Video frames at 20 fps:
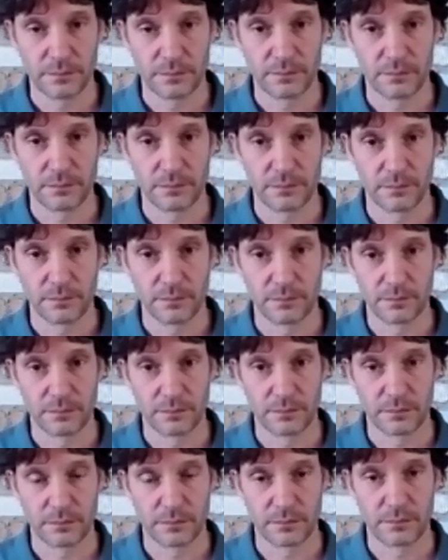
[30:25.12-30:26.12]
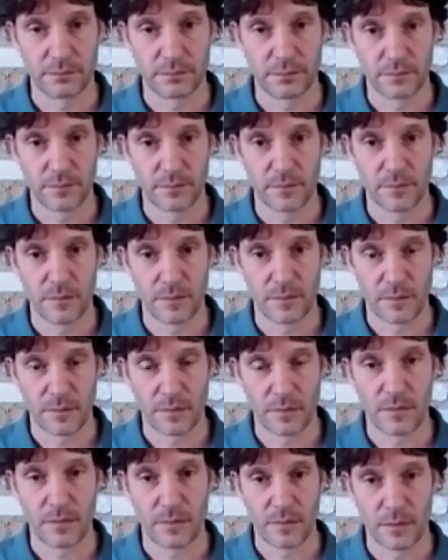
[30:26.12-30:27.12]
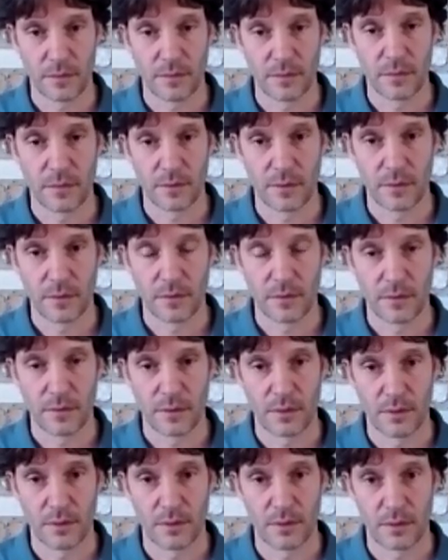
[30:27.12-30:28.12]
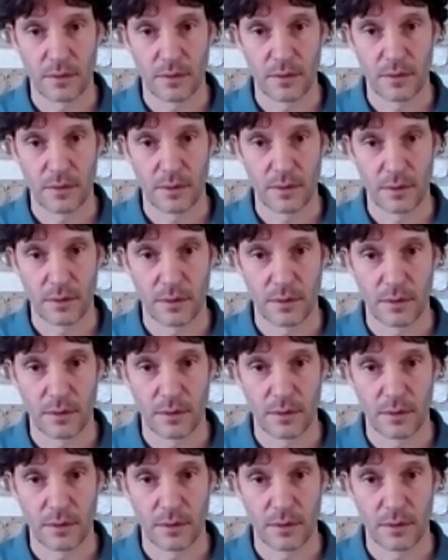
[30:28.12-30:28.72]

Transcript: This person isn't speaking.